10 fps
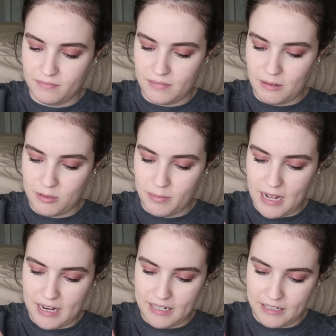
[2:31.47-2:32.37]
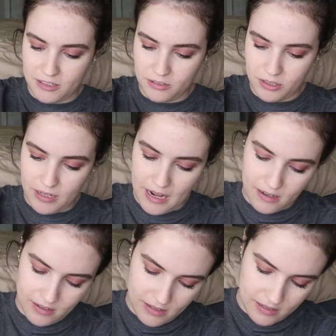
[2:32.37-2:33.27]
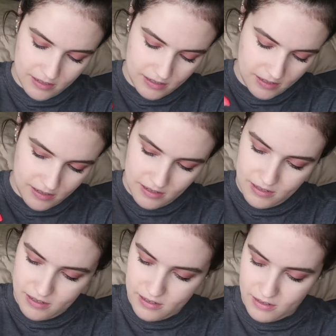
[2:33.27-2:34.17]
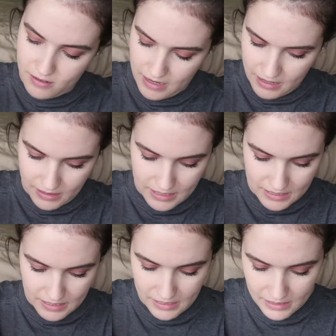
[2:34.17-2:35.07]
That was a bad idea. Don't do that. Okay, let's see.